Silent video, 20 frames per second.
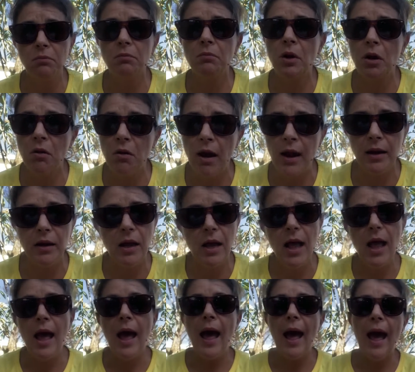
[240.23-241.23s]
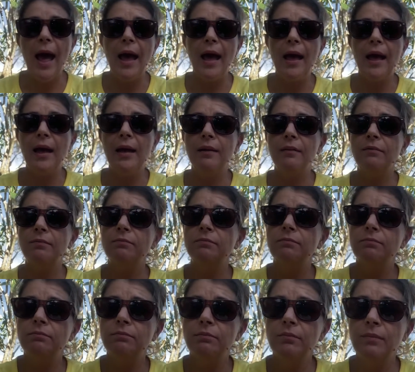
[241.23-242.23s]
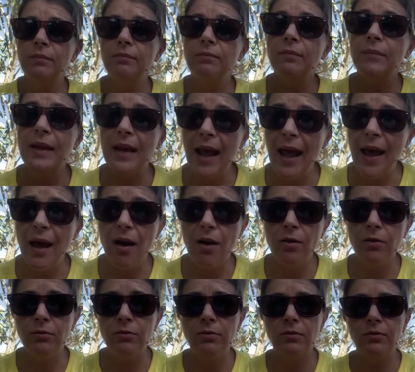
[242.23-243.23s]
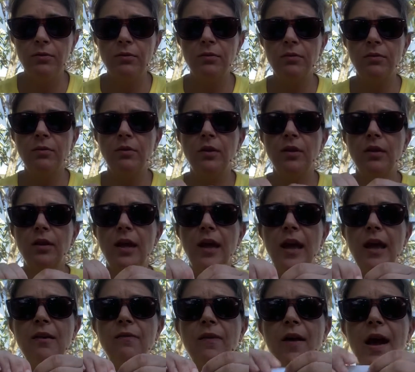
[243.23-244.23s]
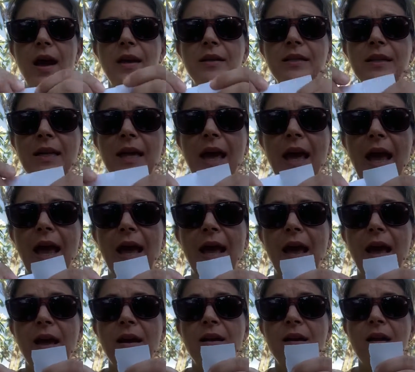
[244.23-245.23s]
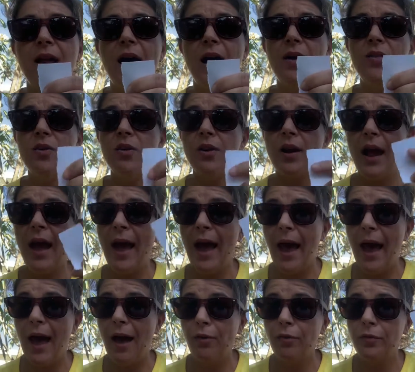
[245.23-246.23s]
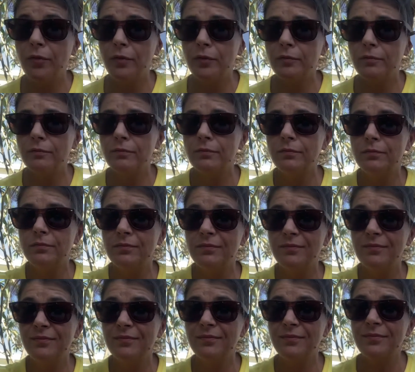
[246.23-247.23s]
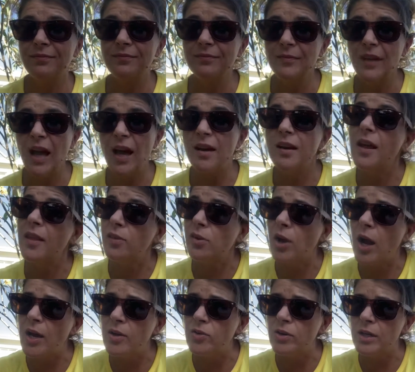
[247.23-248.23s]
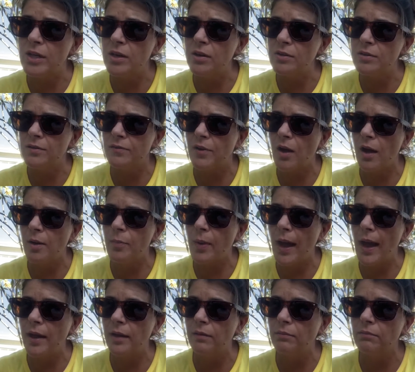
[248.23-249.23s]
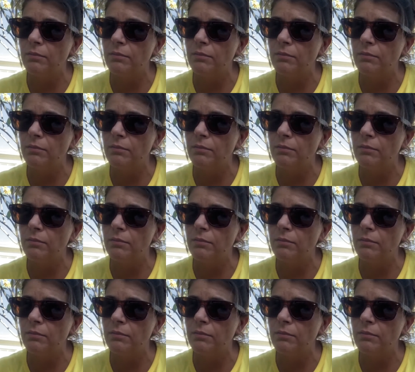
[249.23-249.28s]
all right. And now, if I decay another half, another 100 years has gone by.